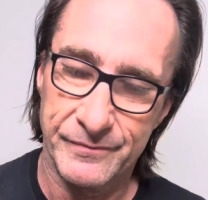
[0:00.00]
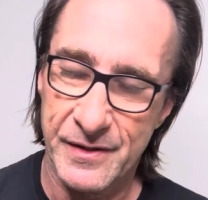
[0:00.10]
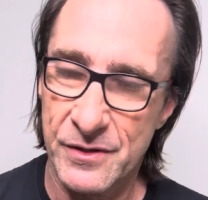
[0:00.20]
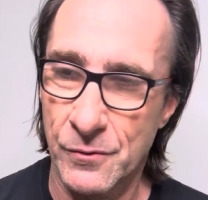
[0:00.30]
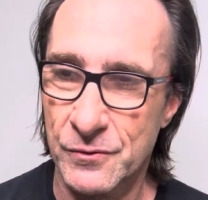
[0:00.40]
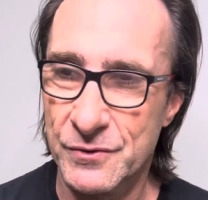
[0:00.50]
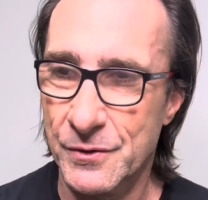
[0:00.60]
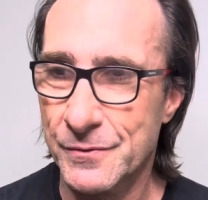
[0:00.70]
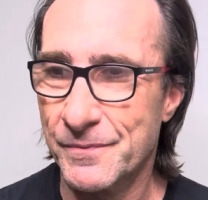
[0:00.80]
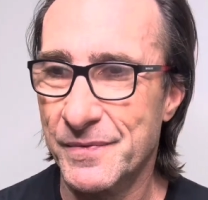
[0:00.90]
Then you're
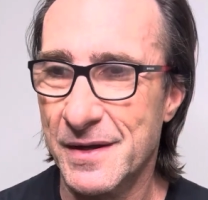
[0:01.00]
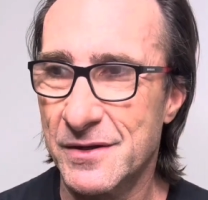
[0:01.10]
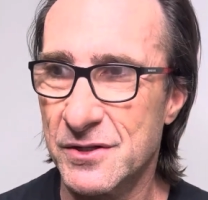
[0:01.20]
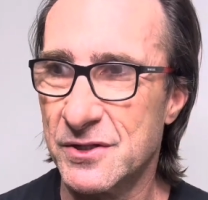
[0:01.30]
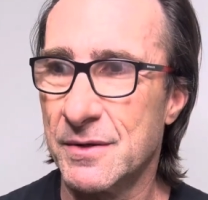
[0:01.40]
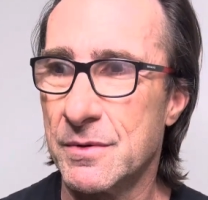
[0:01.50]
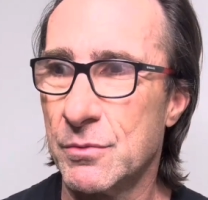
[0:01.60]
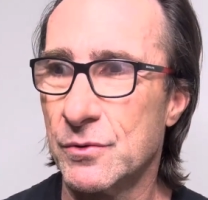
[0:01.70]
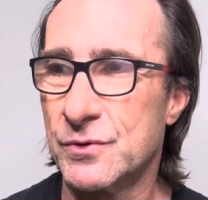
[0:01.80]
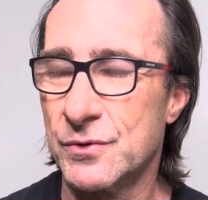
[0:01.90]
also
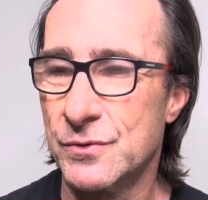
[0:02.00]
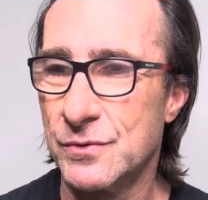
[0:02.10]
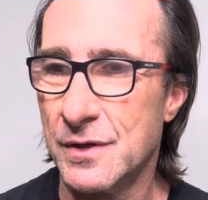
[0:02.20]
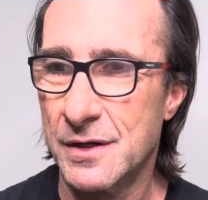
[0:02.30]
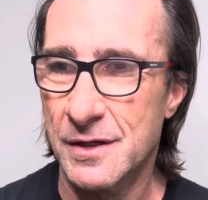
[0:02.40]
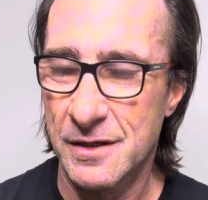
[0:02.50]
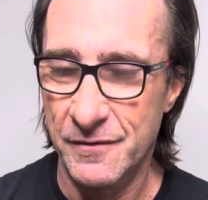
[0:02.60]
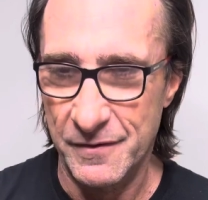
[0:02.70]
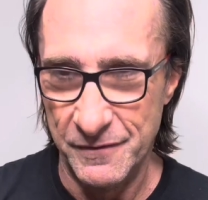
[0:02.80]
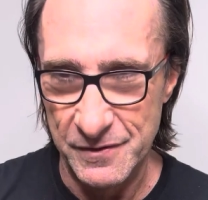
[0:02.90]
susceptible to,
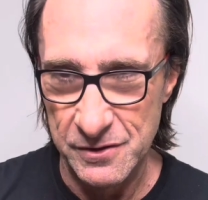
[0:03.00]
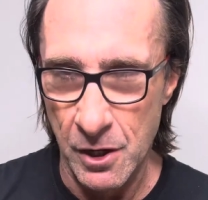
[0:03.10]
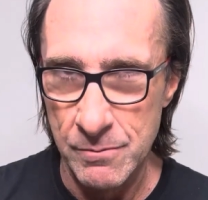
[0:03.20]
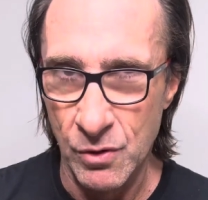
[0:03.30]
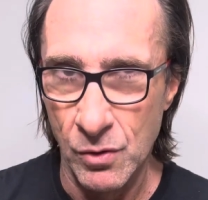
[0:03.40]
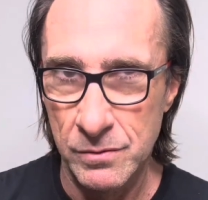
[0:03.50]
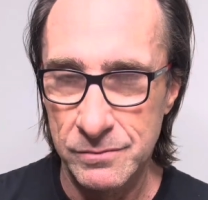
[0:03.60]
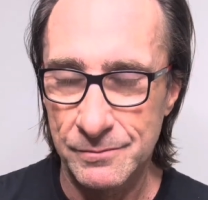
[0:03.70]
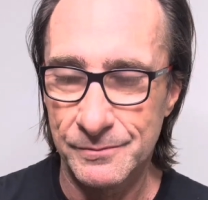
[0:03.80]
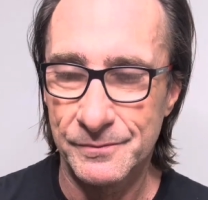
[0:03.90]
if, if it's line ball,
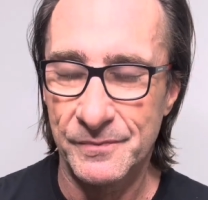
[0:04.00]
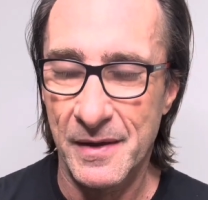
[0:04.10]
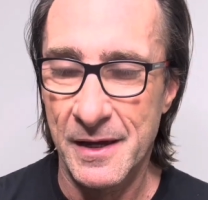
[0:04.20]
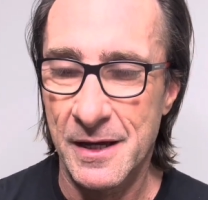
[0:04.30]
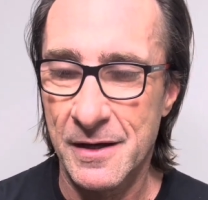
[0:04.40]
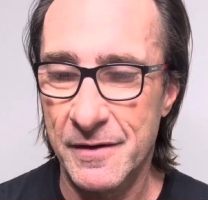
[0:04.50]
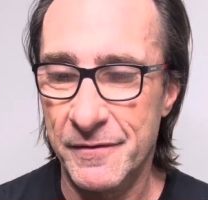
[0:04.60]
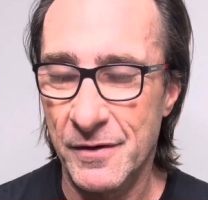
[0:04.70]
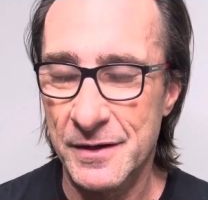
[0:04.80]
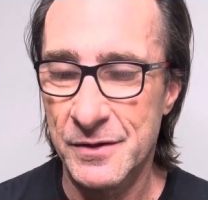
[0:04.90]
uh, if
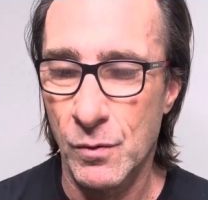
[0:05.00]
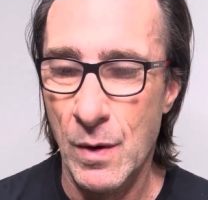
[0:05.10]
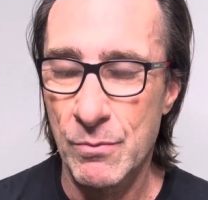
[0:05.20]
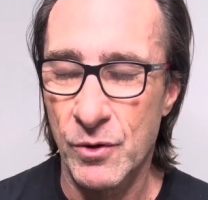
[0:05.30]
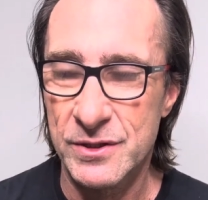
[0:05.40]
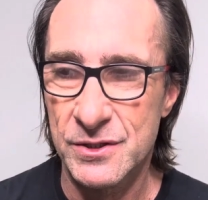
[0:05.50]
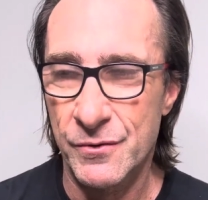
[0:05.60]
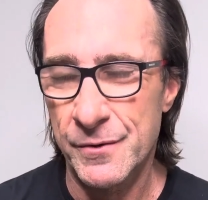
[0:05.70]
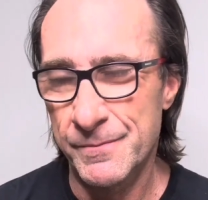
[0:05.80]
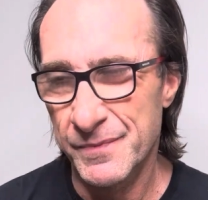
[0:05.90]
you're under
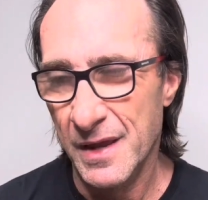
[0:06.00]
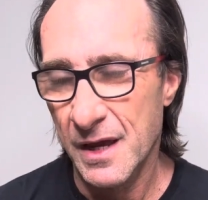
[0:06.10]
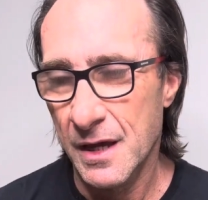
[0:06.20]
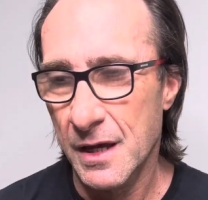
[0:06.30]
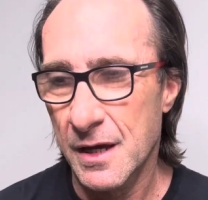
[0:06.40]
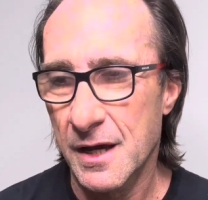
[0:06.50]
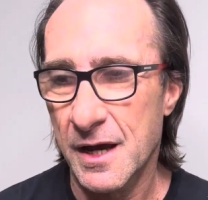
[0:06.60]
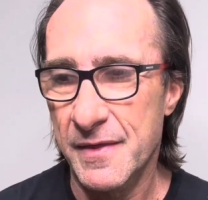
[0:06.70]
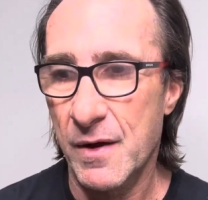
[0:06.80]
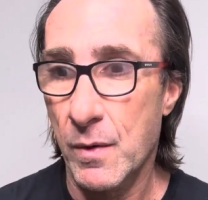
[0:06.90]
1.0,
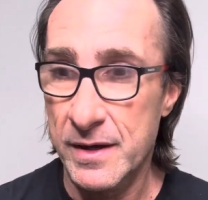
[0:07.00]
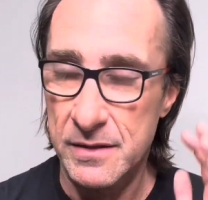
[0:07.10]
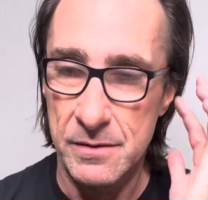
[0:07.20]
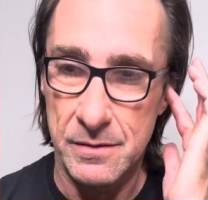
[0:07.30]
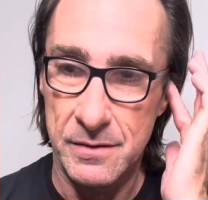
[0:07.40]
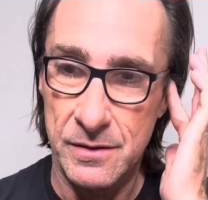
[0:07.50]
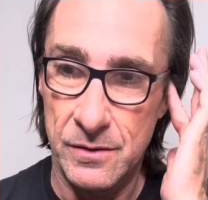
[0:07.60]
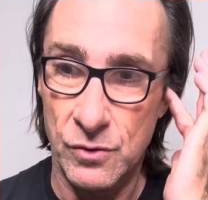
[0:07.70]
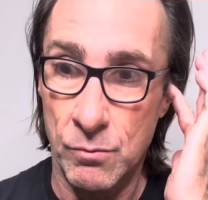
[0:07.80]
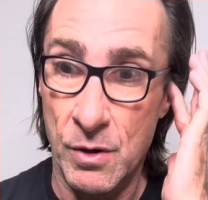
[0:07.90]
uh, that way
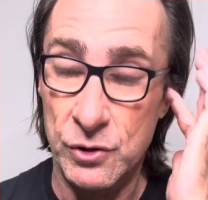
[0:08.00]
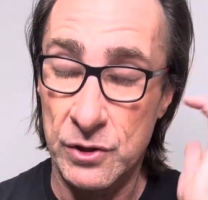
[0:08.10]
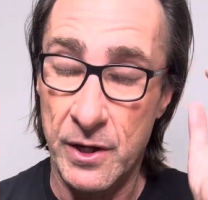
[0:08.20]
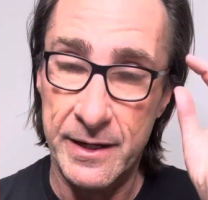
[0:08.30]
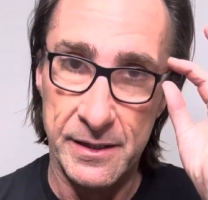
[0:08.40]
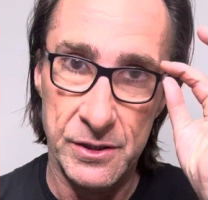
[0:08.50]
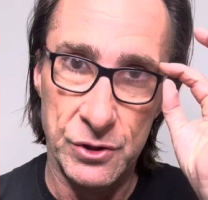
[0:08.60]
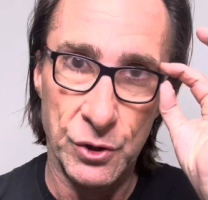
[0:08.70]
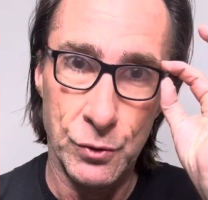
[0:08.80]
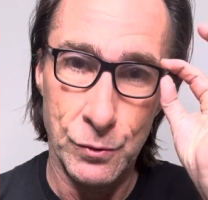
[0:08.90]
you're most likely
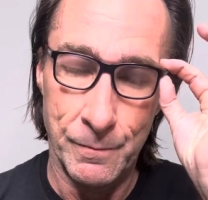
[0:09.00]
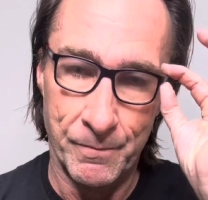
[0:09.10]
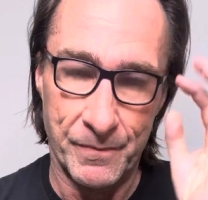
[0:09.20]
to